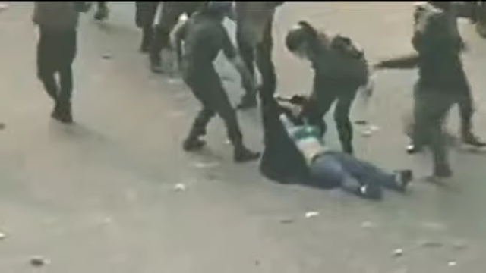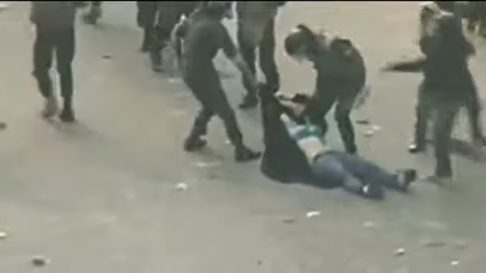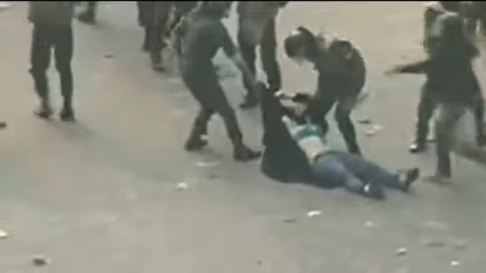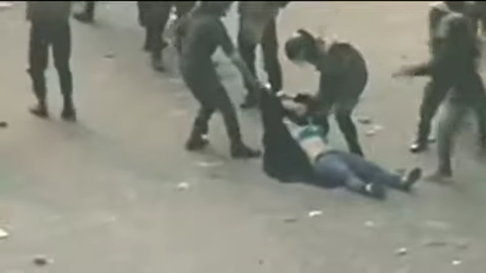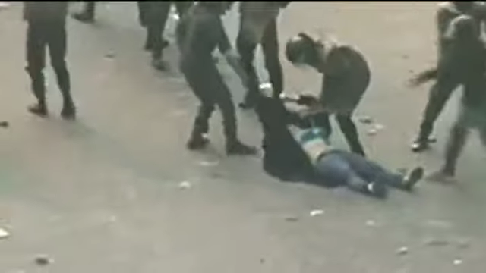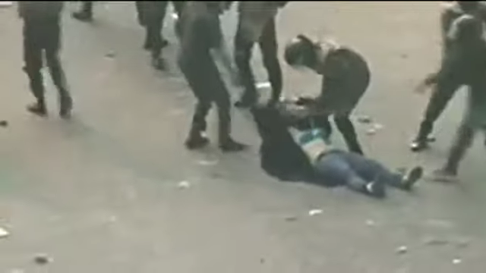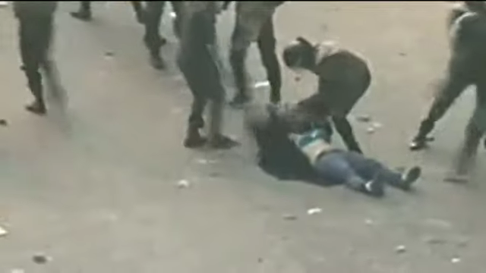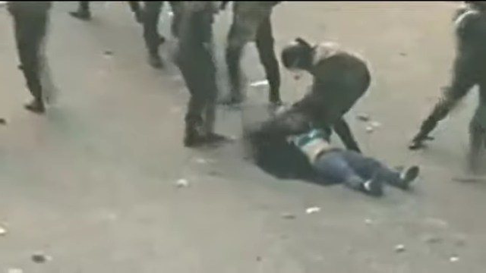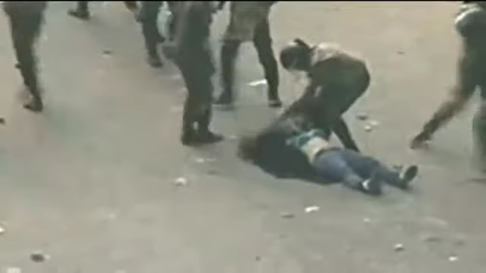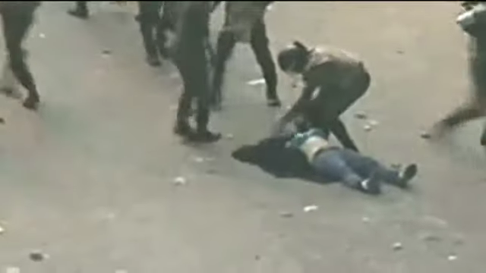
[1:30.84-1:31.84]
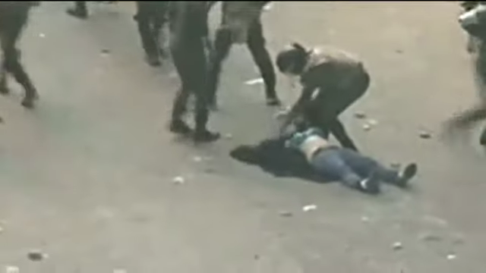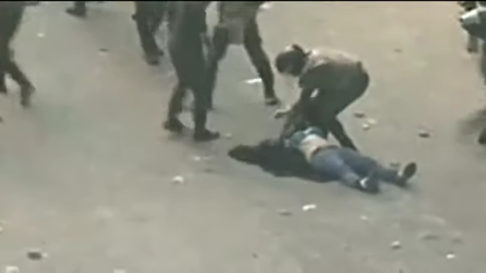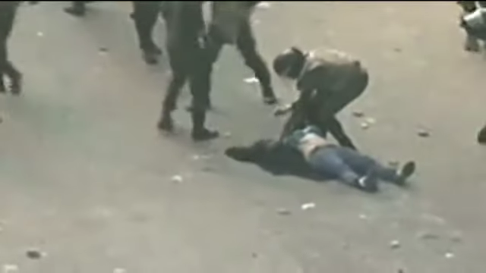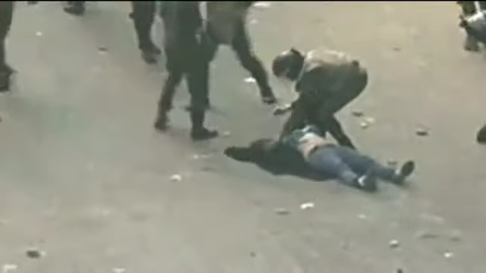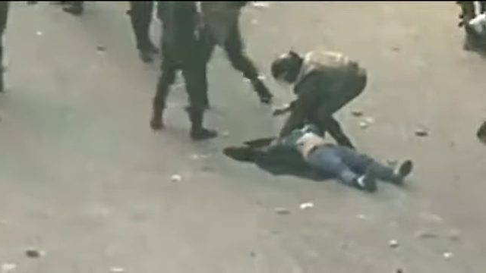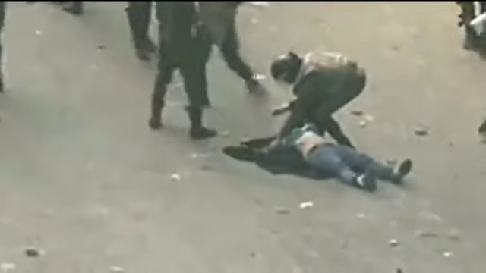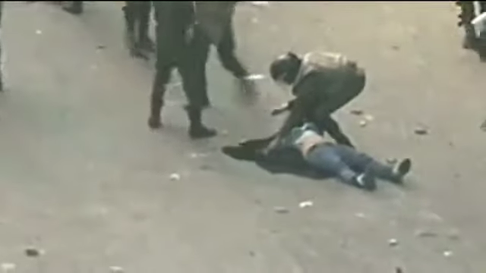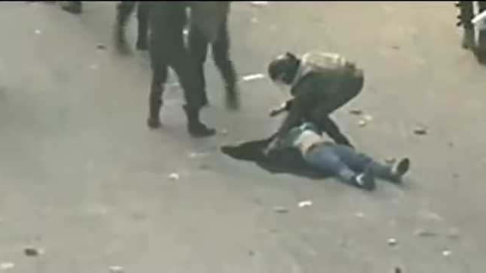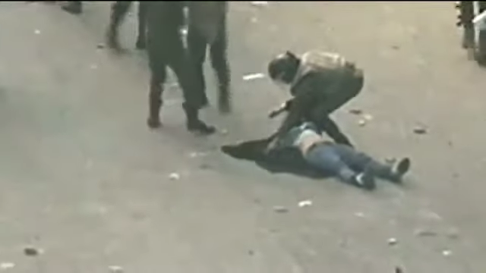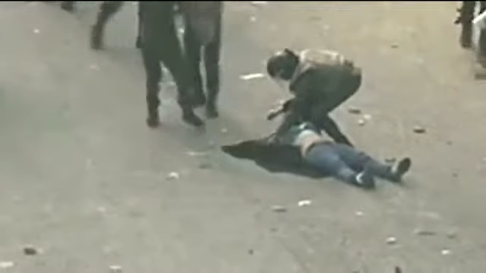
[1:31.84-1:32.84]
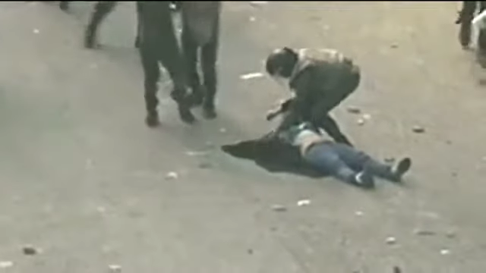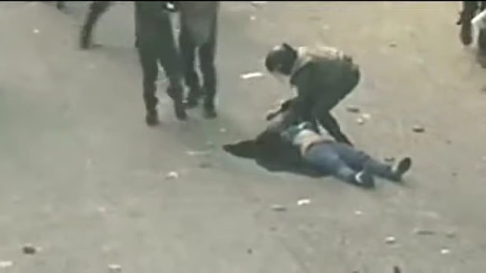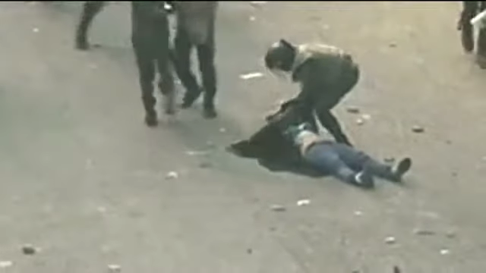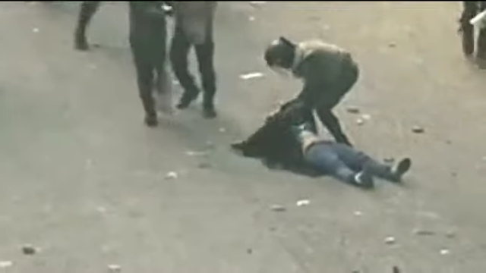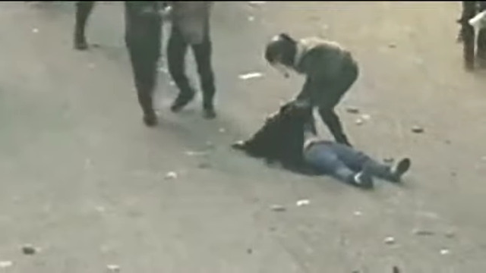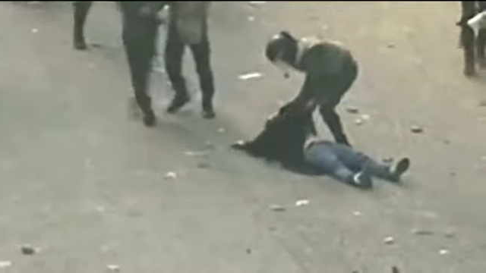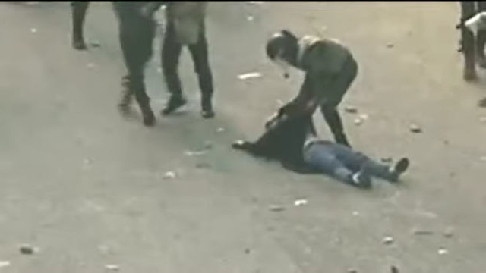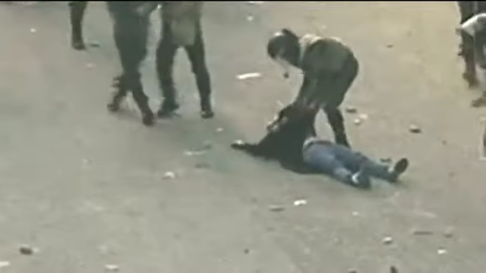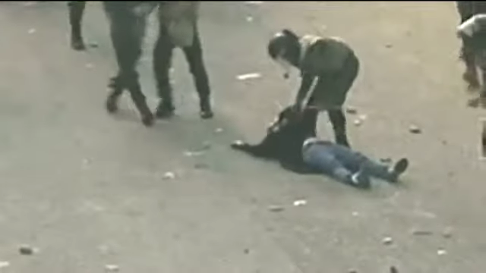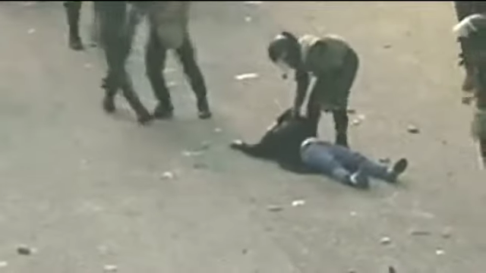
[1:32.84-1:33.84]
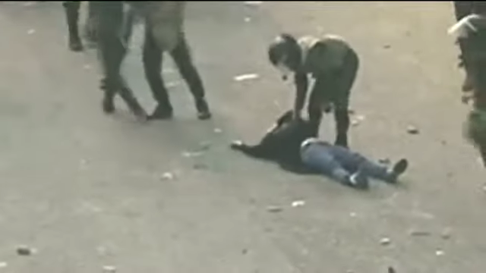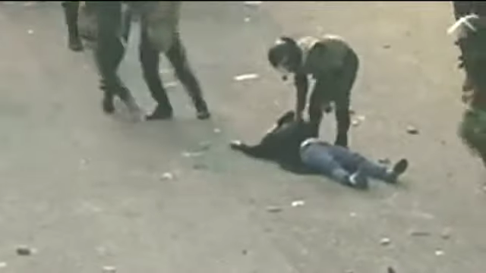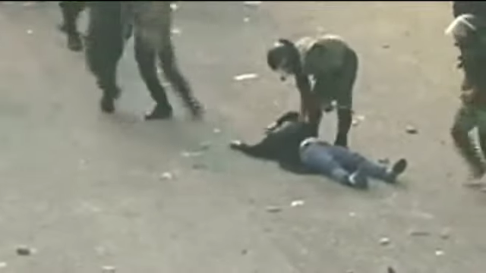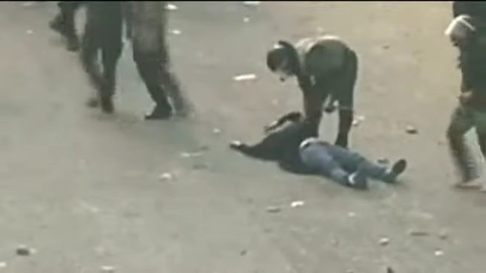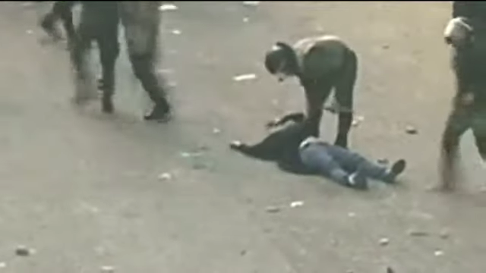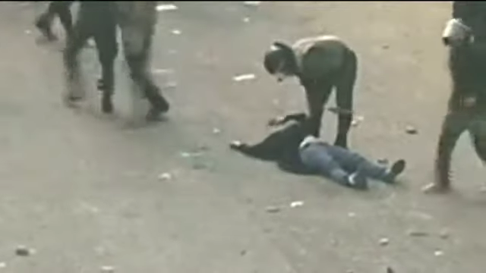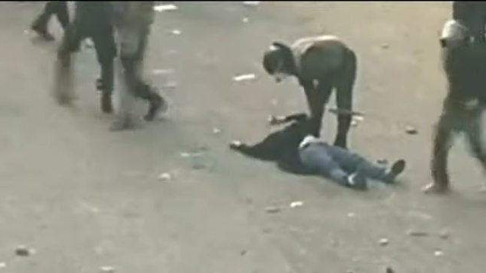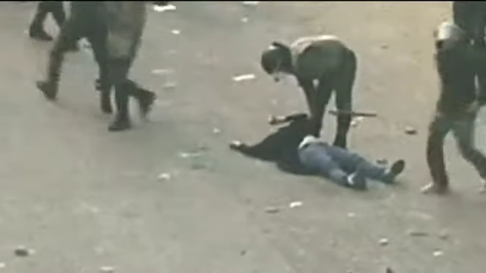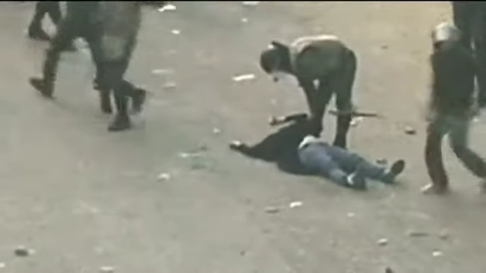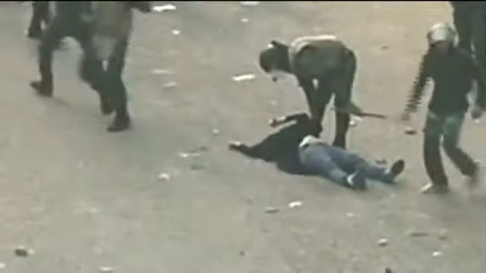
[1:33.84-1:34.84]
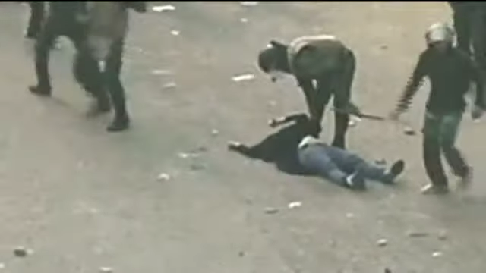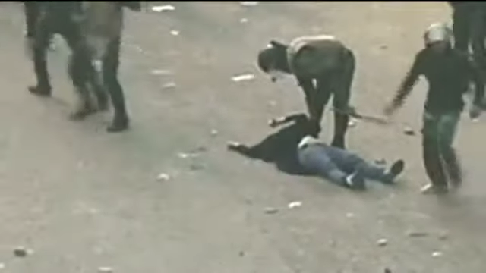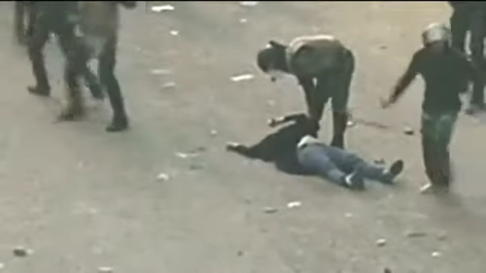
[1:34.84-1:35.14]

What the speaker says: No face is visible, so there are no lips to read.